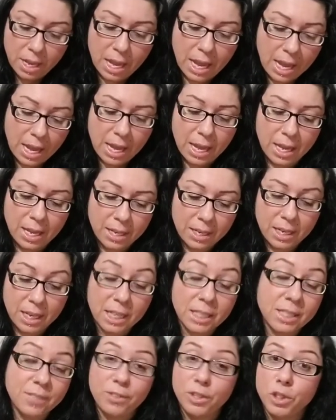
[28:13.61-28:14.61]
And
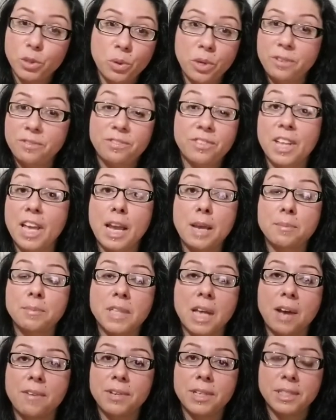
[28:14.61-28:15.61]
it's for twin
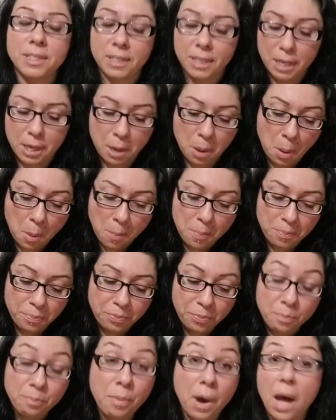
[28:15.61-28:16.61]
flames, obviously.
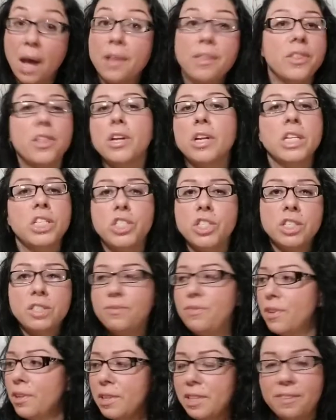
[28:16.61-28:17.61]
But it's
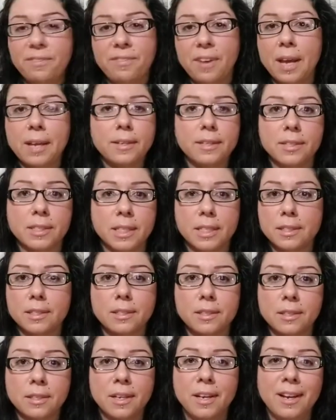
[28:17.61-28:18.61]
just filthy
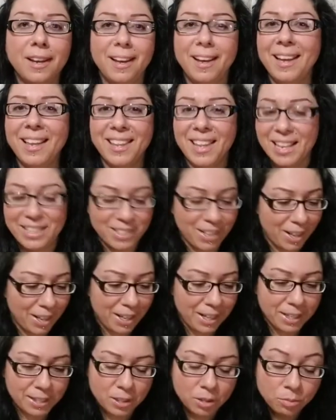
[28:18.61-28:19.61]
fantasies. That's all
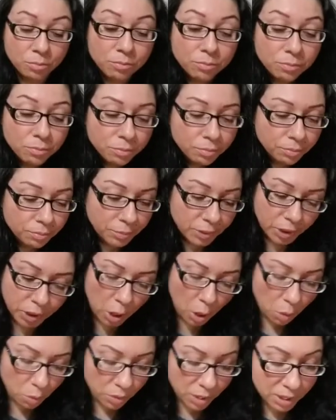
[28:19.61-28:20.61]
it is.
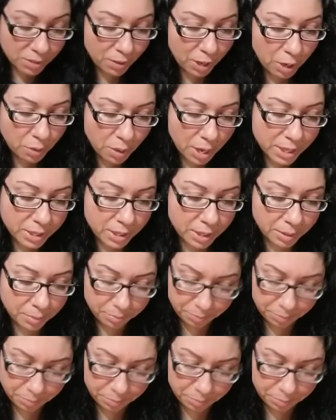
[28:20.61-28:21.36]
So, it's very racy.